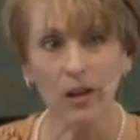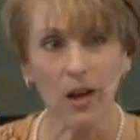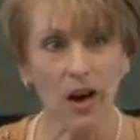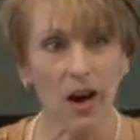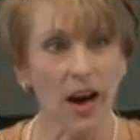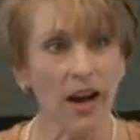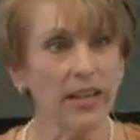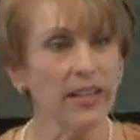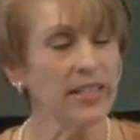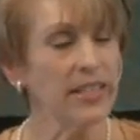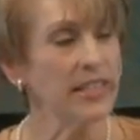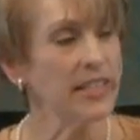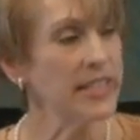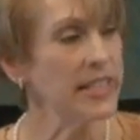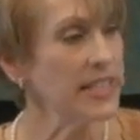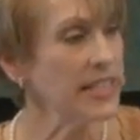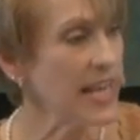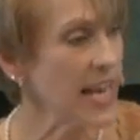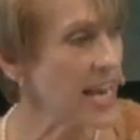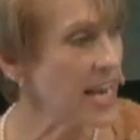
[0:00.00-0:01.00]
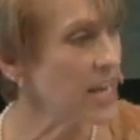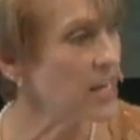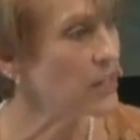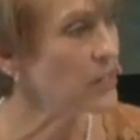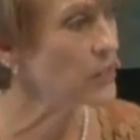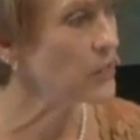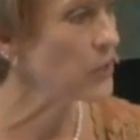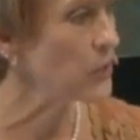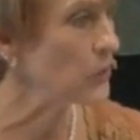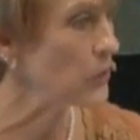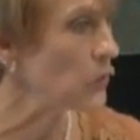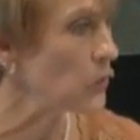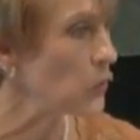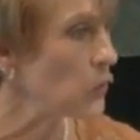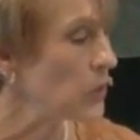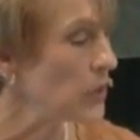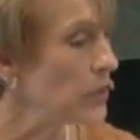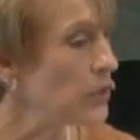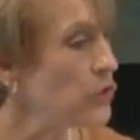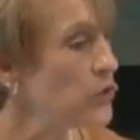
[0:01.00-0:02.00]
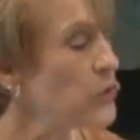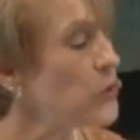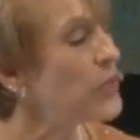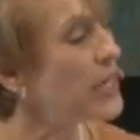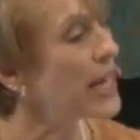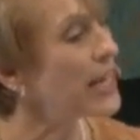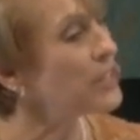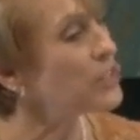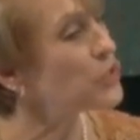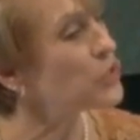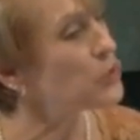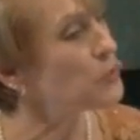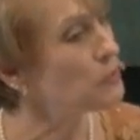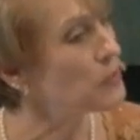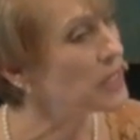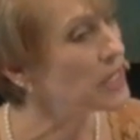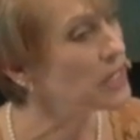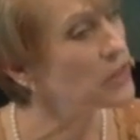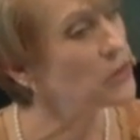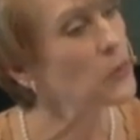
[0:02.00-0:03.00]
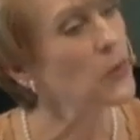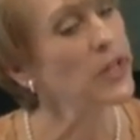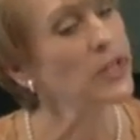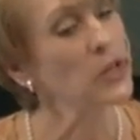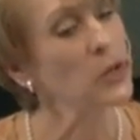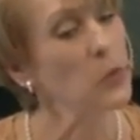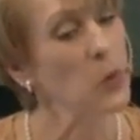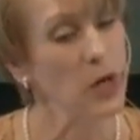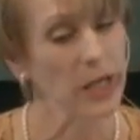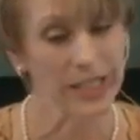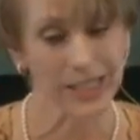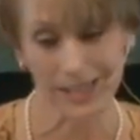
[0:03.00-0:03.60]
long did it take you to get to be the way you are